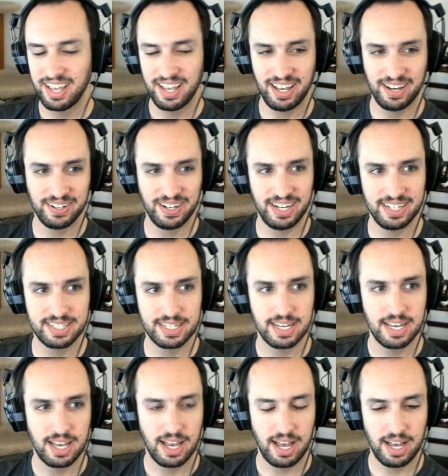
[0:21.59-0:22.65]
All right.
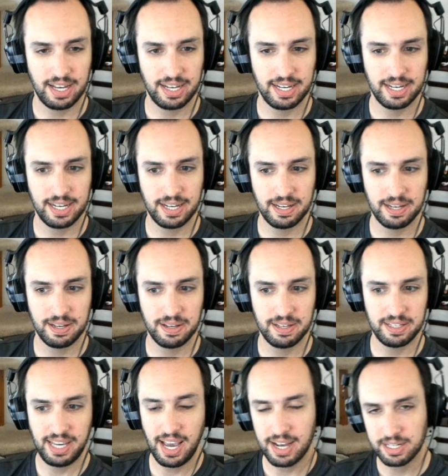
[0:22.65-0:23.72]
Uh,
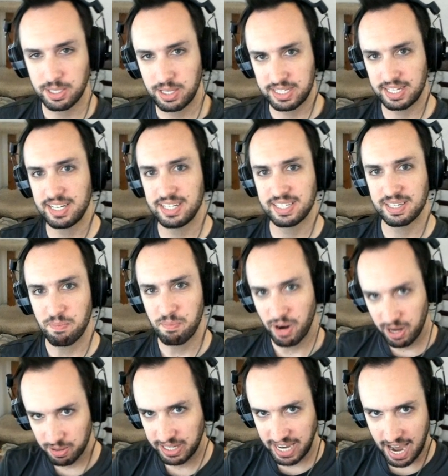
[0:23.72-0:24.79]
yeah, so this is
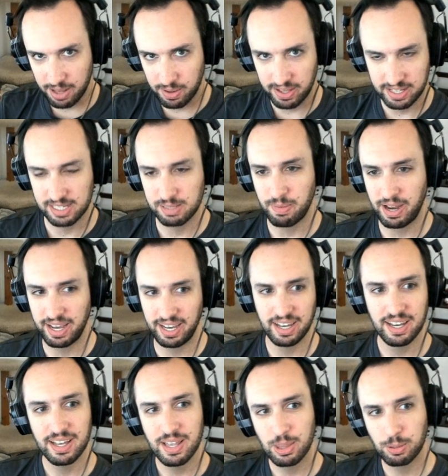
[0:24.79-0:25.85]
Mario the Gathering. This is my
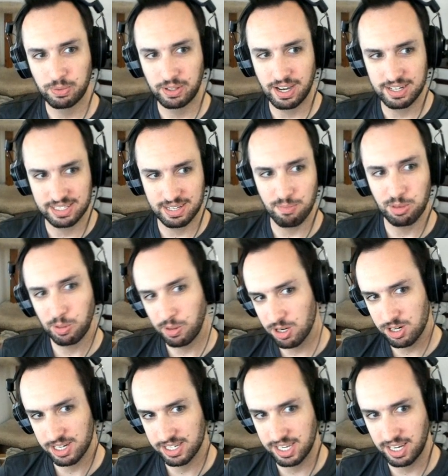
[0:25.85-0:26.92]
th custom three hundred
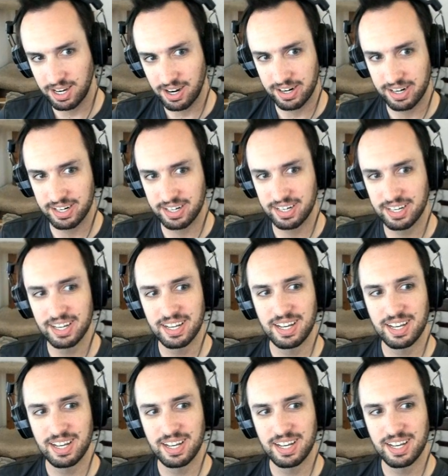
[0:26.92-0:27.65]
sixty card.